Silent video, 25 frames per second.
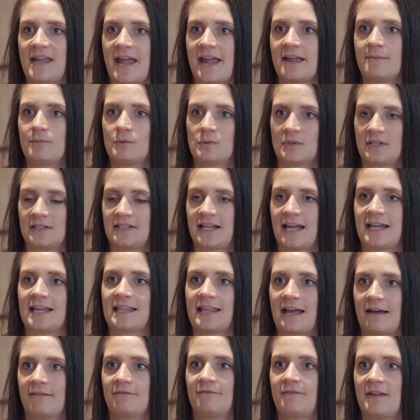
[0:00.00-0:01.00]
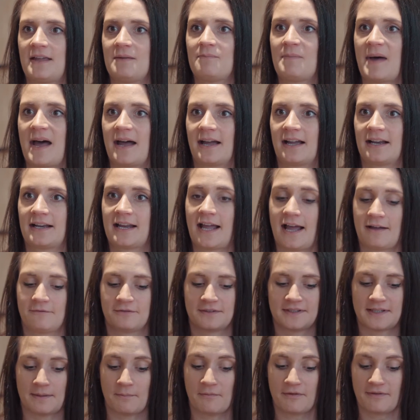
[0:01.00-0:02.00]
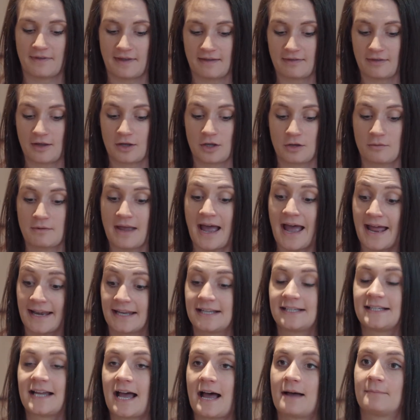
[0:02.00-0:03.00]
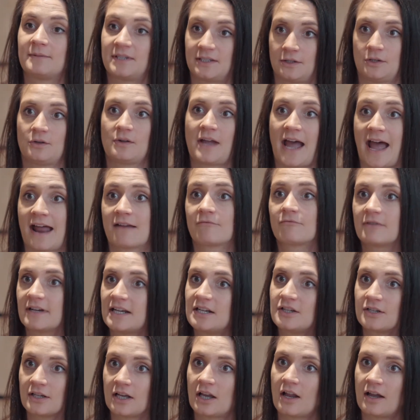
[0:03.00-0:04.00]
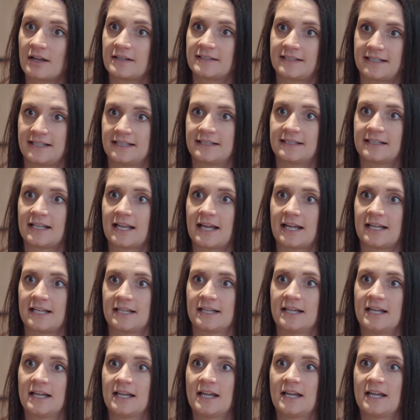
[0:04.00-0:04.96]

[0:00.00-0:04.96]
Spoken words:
able to take that feedback and have something that you can adapt and you can regionalize easily.